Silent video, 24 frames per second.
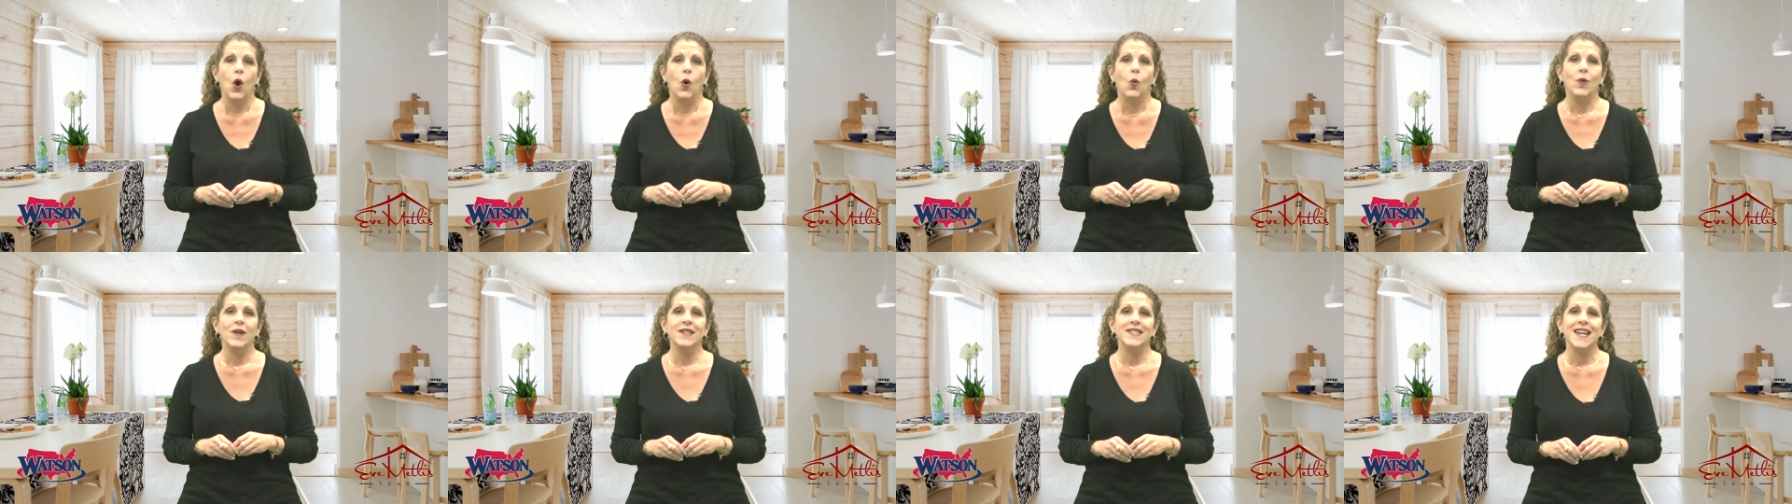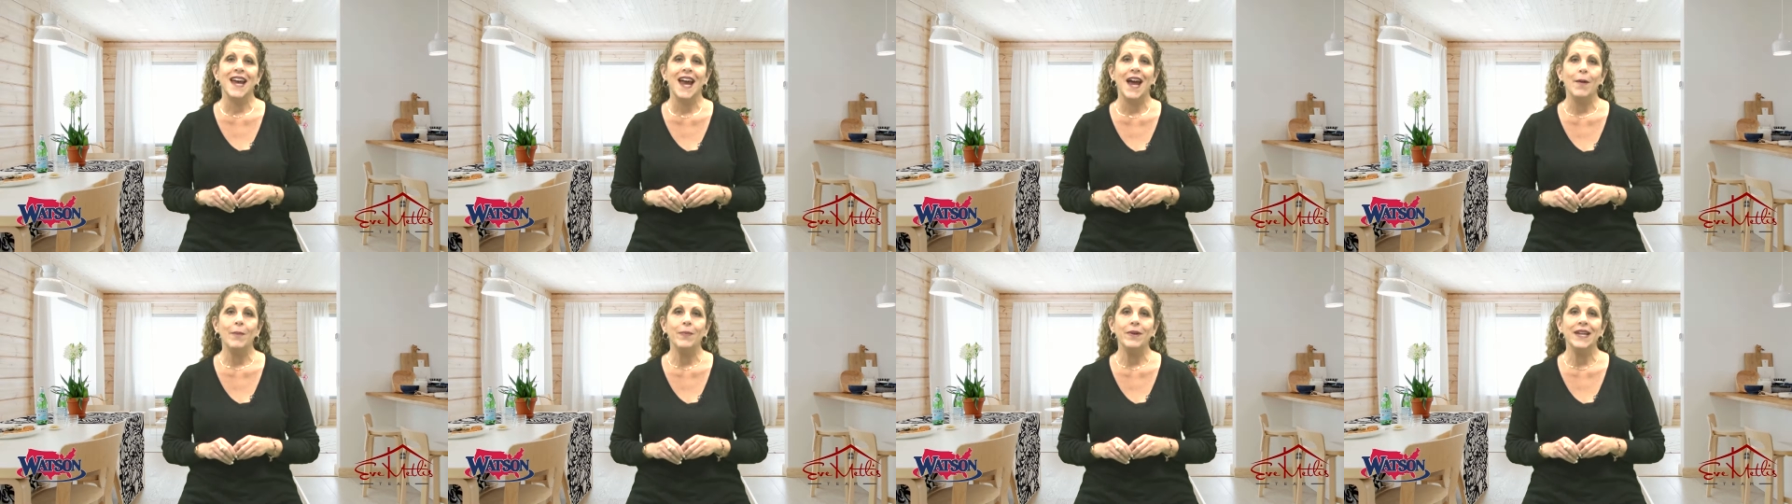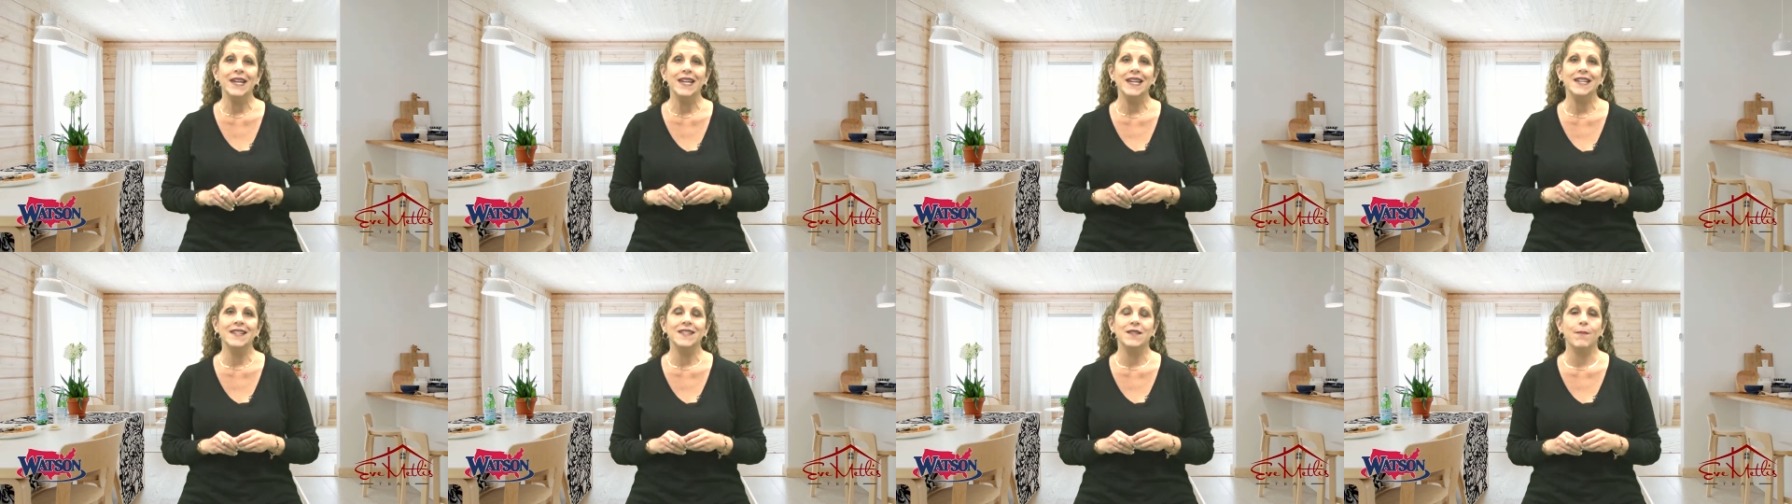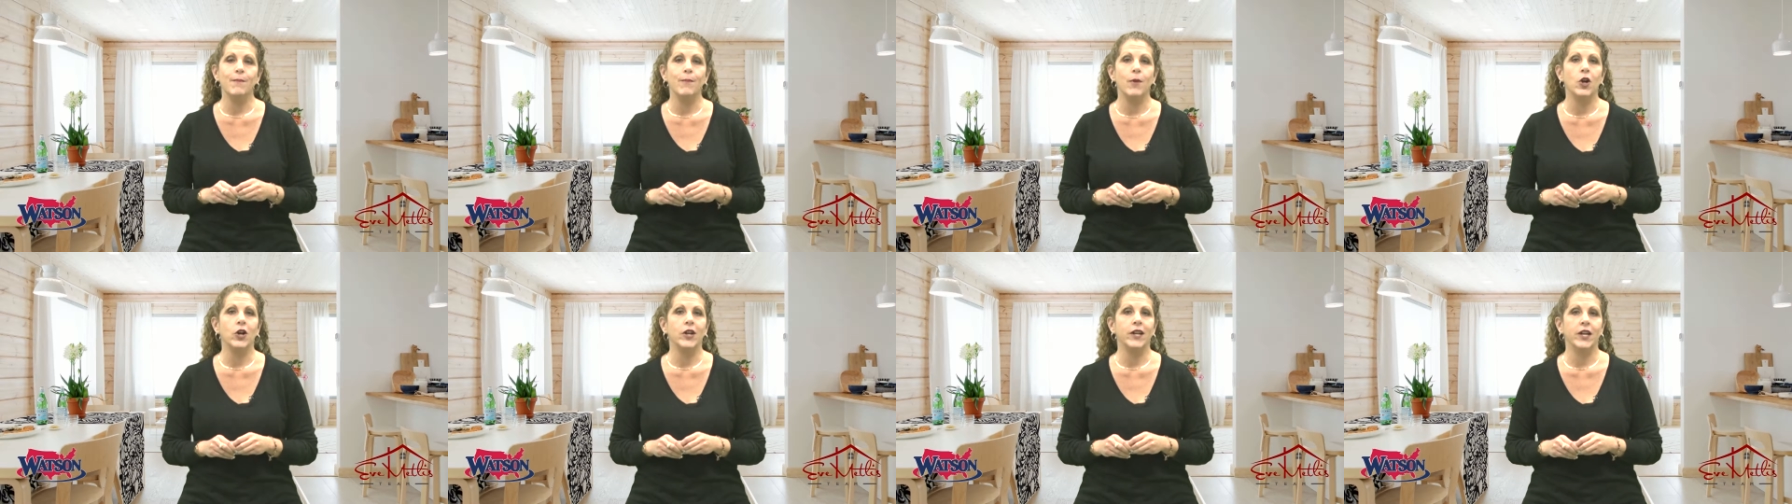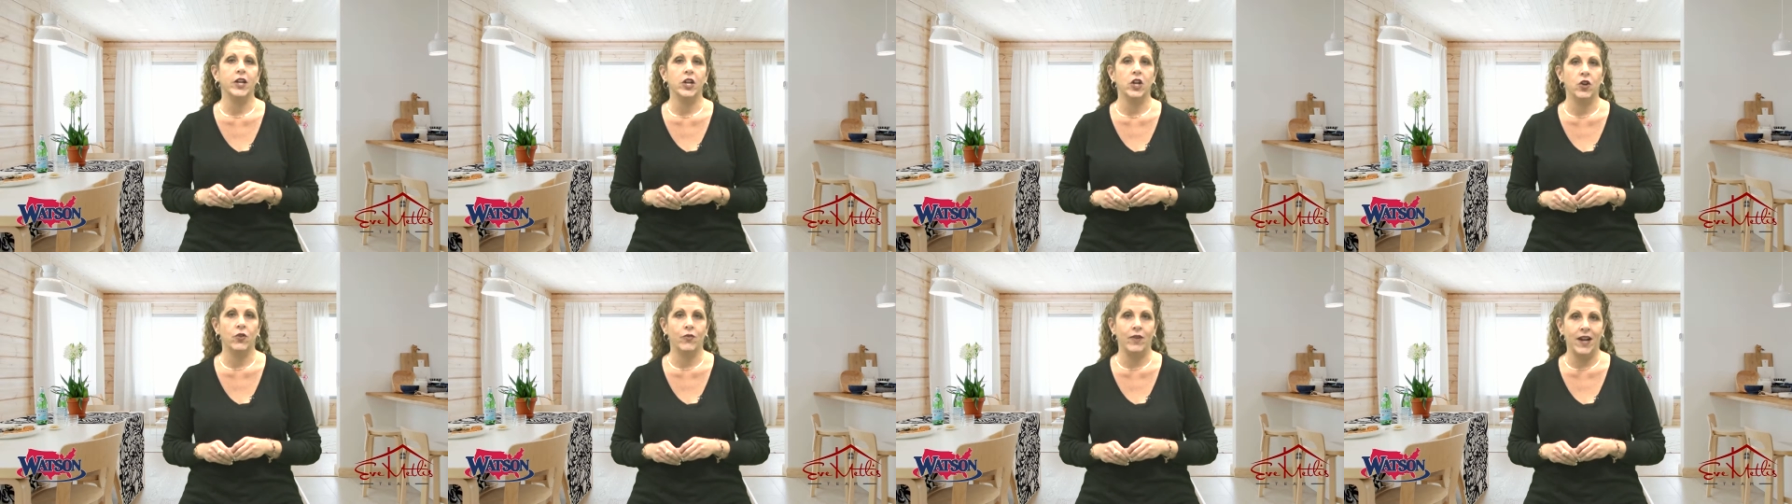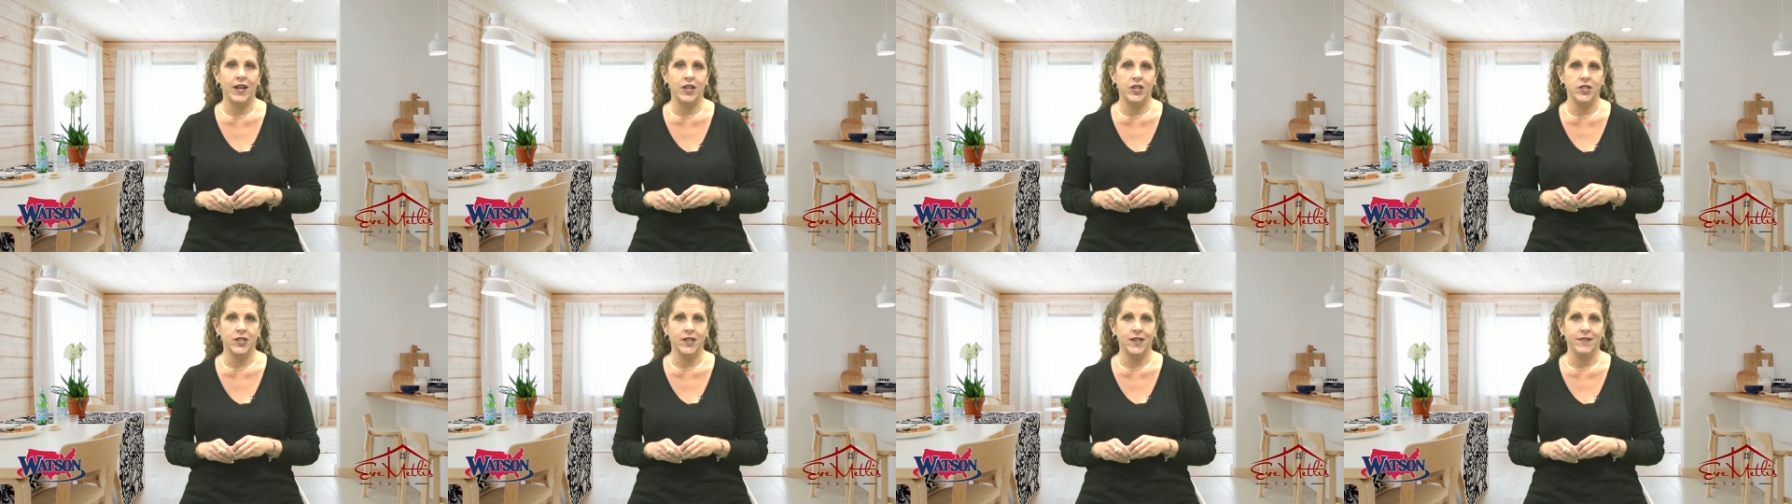What's happening is a market
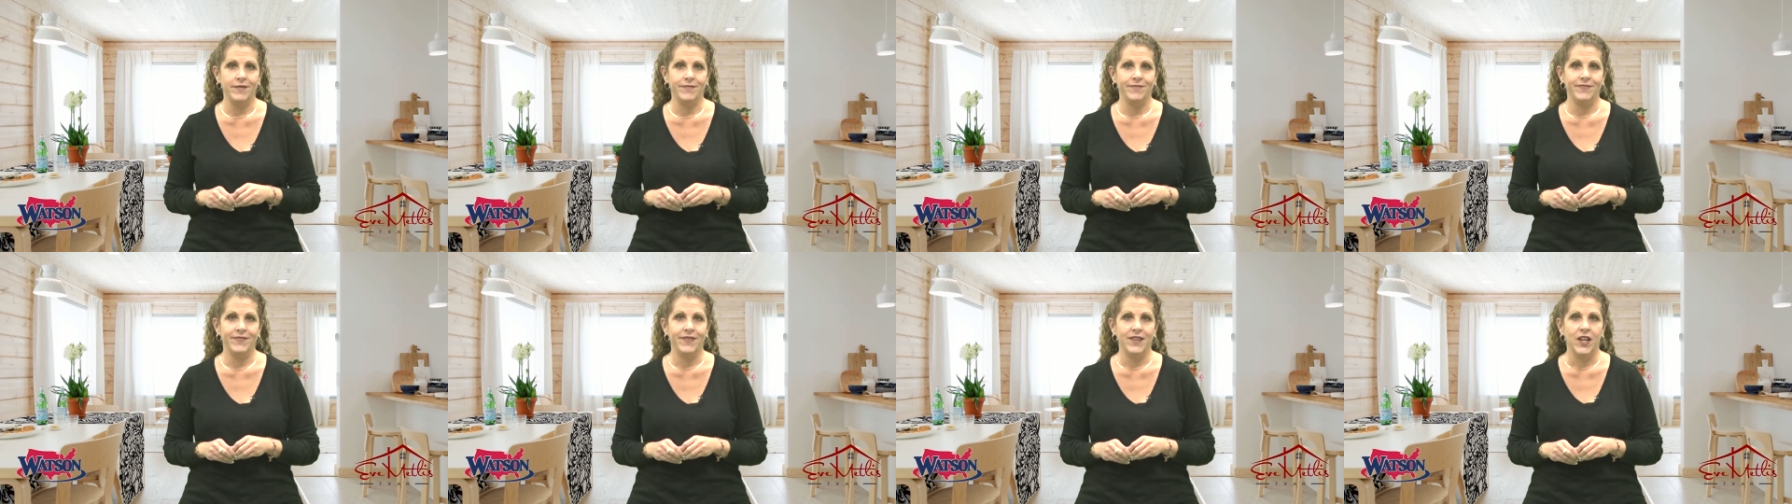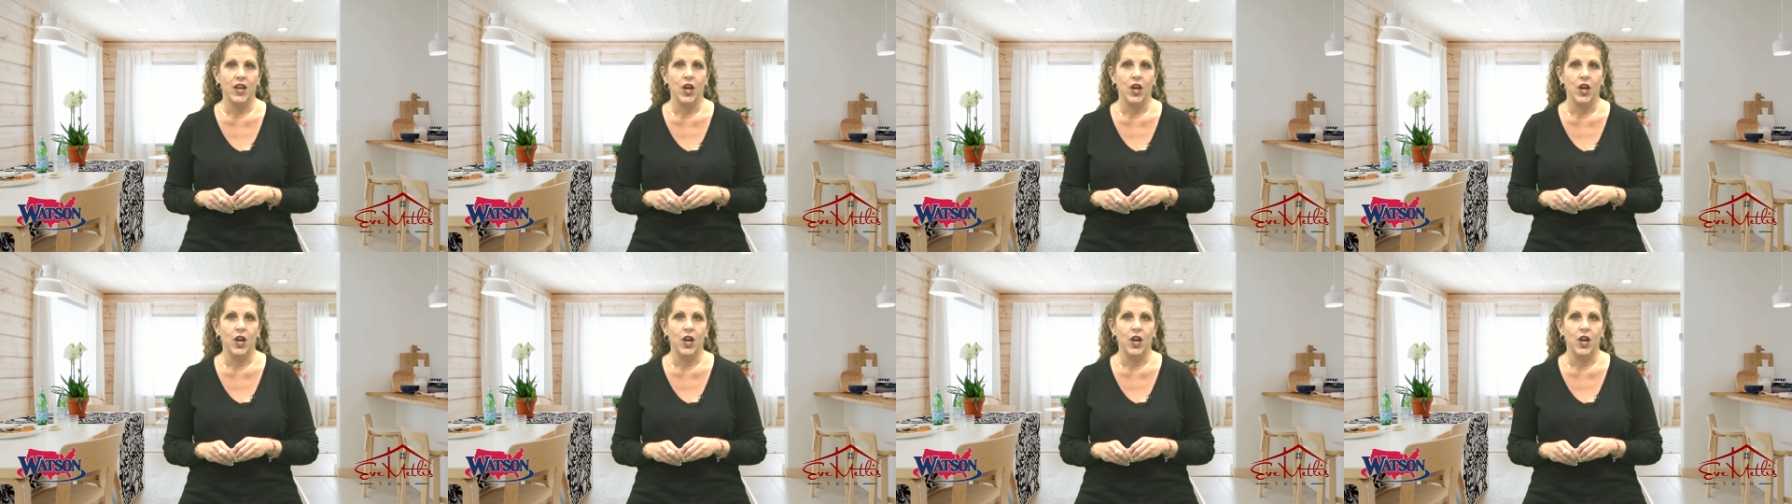correction.